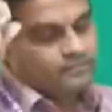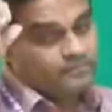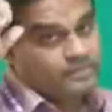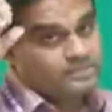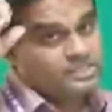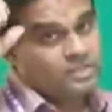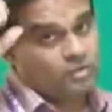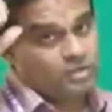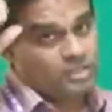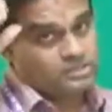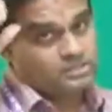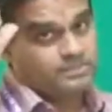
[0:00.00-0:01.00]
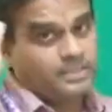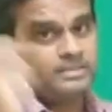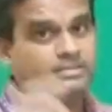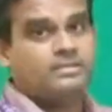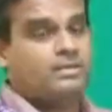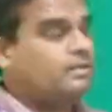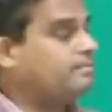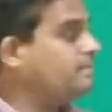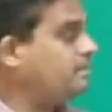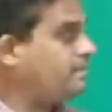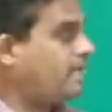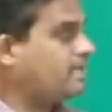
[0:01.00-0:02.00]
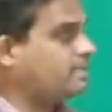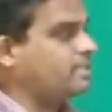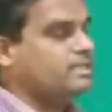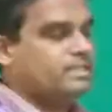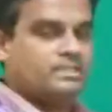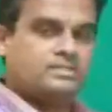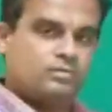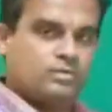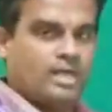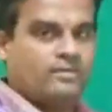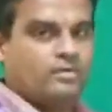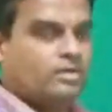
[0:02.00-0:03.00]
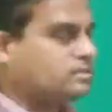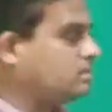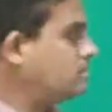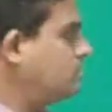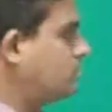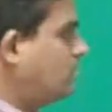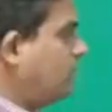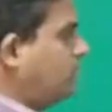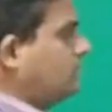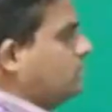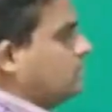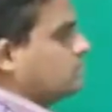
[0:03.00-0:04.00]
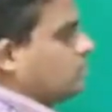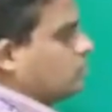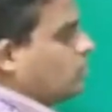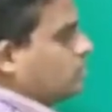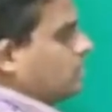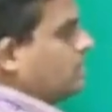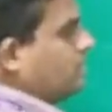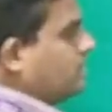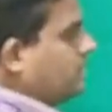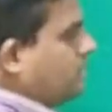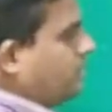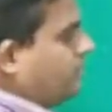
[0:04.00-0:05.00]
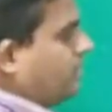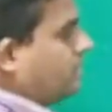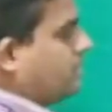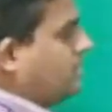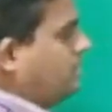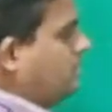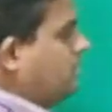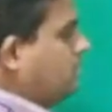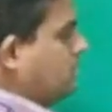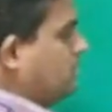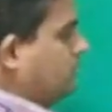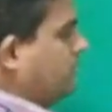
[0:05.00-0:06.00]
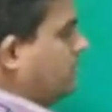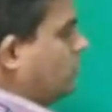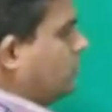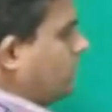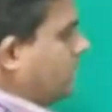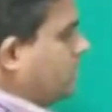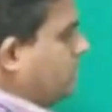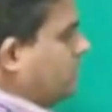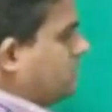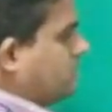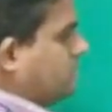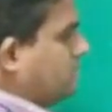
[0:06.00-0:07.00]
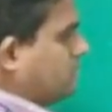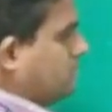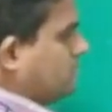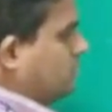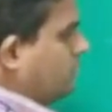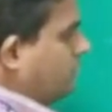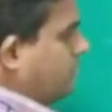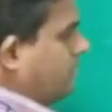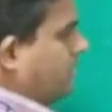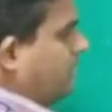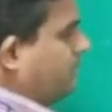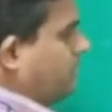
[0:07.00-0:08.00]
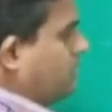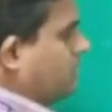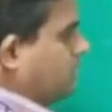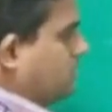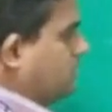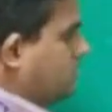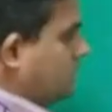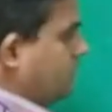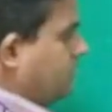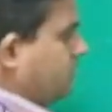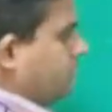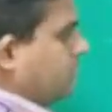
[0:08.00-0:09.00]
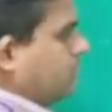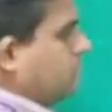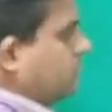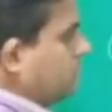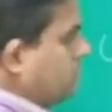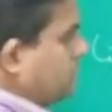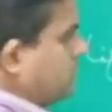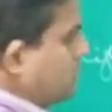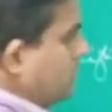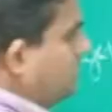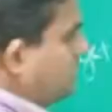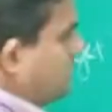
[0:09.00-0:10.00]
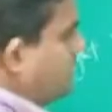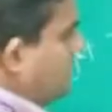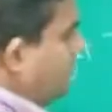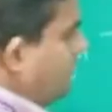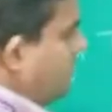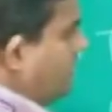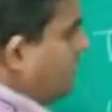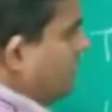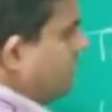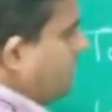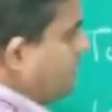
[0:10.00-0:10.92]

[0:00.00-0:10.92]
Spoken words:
zero loss, but in practical case you have losses. So total internal reflected without attenuation. So very important this term. So each and every term